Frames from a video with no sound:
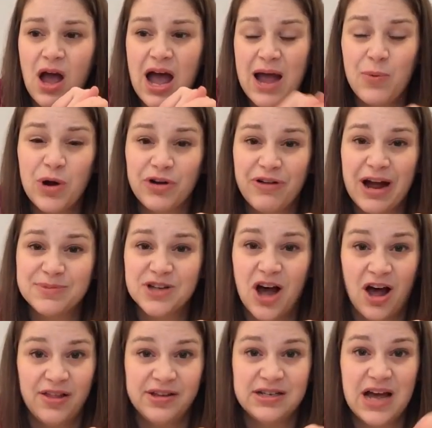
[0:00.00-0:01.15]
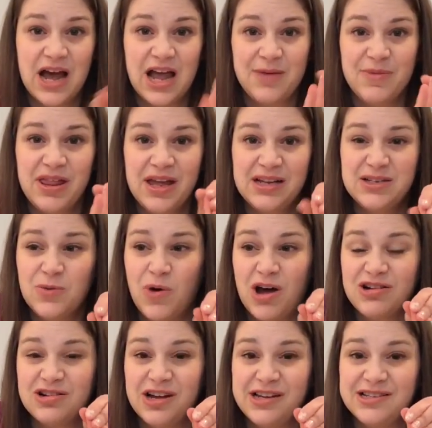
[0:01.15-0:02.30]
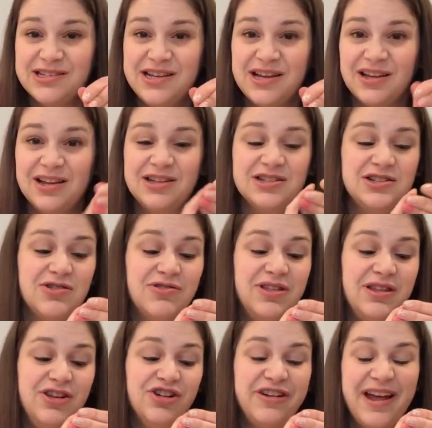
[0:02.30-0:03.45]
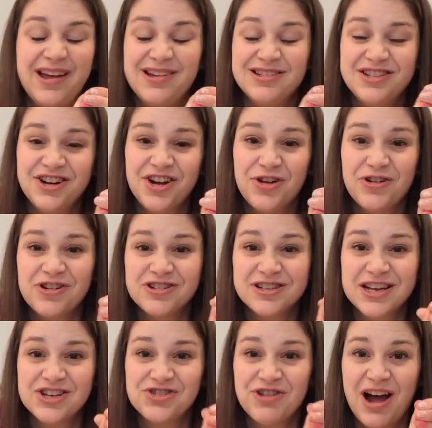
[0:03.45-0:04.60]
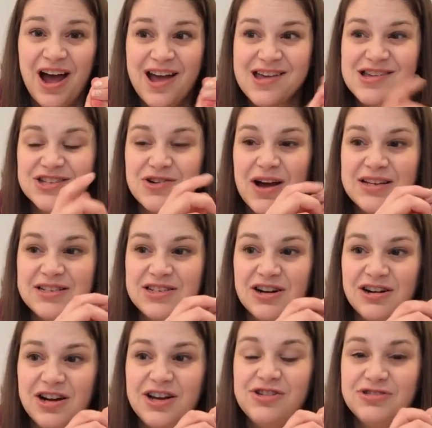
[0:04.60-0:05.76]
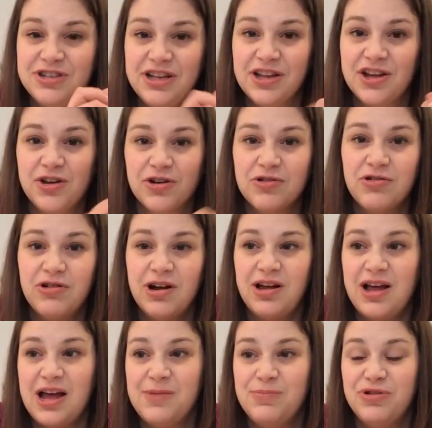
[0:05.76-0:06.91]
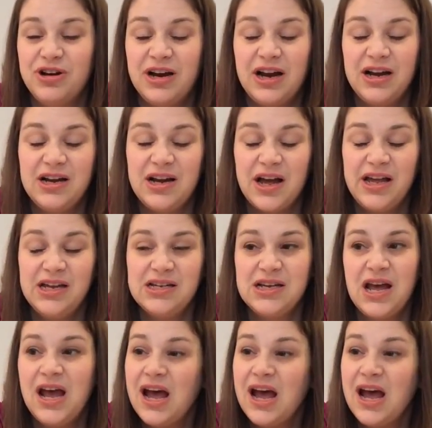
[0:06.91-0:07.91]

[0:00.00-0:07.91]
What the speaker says: I wear wraps all the time, and that's a watertight seal, and so your nails and your cuticles get dry. So I started using the cuticle oil. I put it on at night.